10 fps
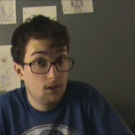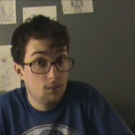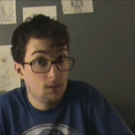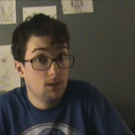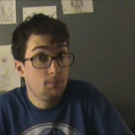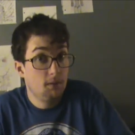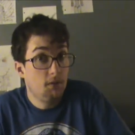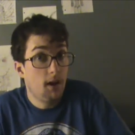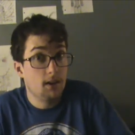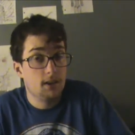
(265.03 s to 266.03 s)
which has been
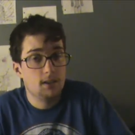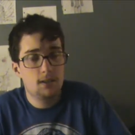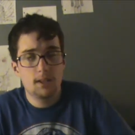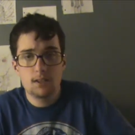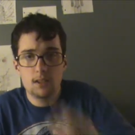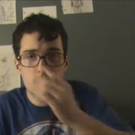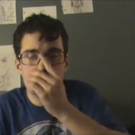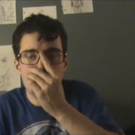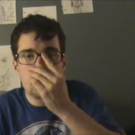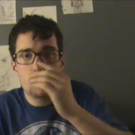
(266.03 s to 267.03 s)
fun. It, it,
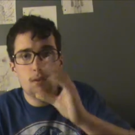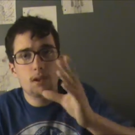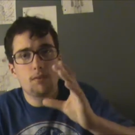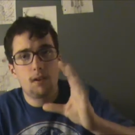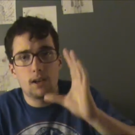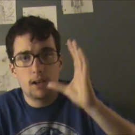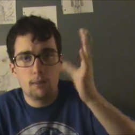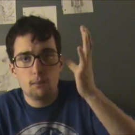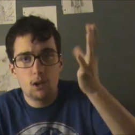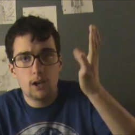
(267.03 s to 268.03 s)
it's been getting really fun, and
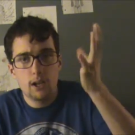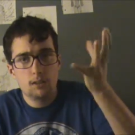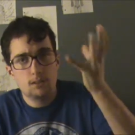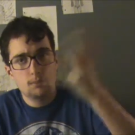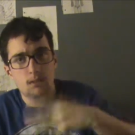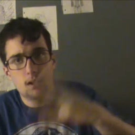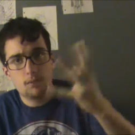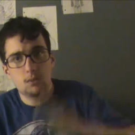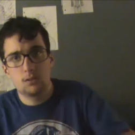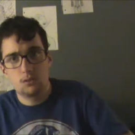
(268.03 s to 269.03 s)
I'm learning some
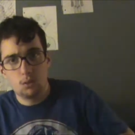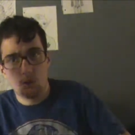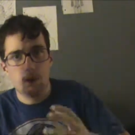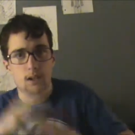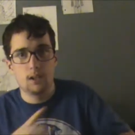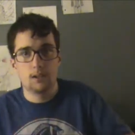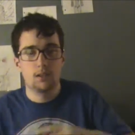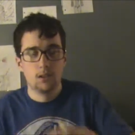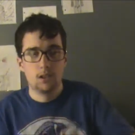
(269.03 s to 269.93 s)
stuff with story and